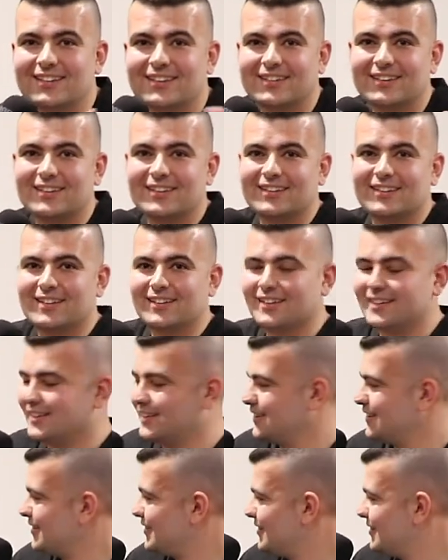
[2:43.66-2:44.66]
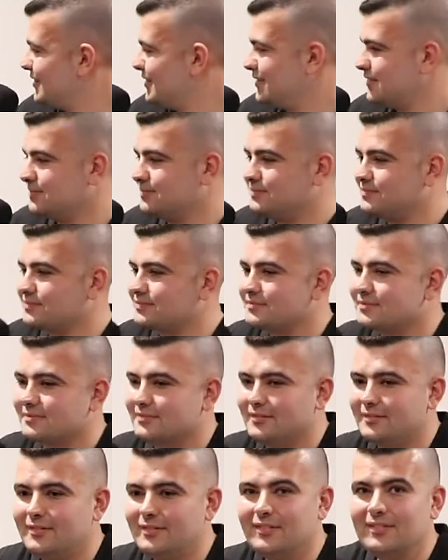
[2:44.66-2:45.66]

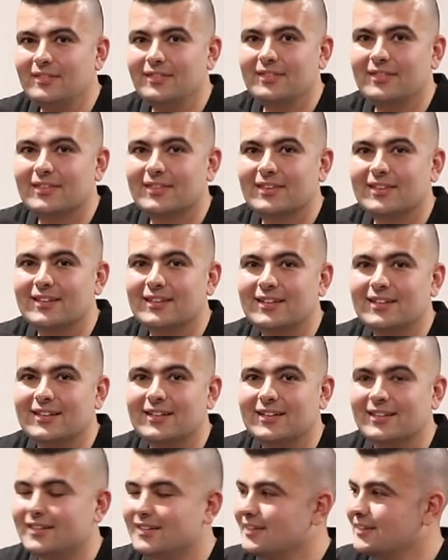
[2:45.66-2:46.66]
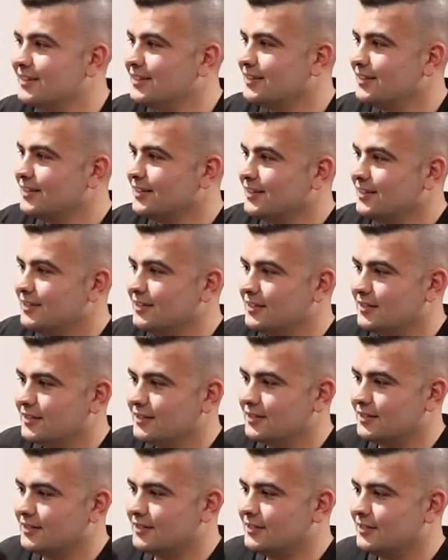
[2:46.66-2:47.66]

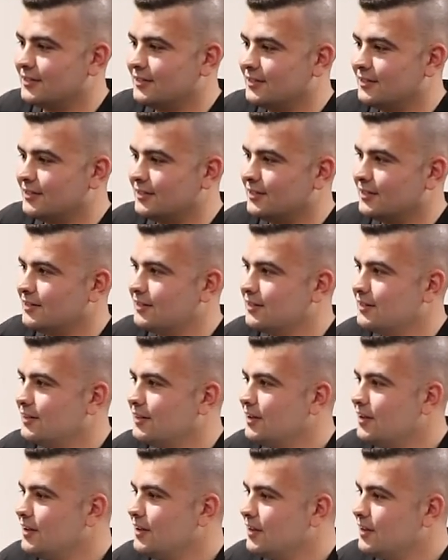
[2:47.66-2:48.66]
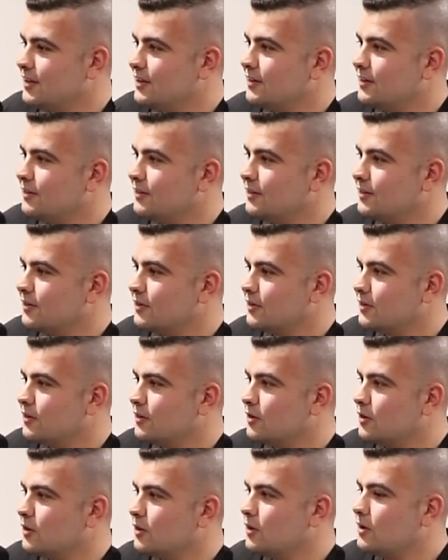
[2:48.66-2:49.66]

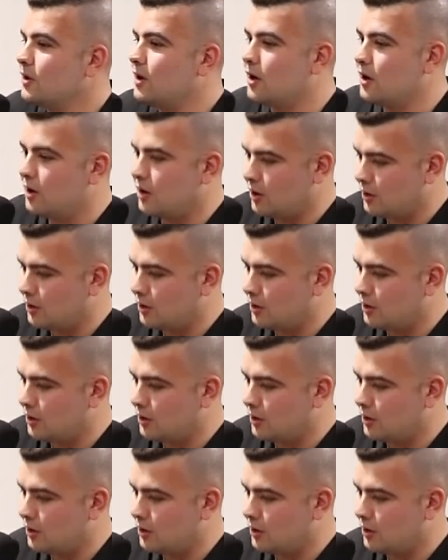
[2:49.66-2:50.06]
This person isn't speaking.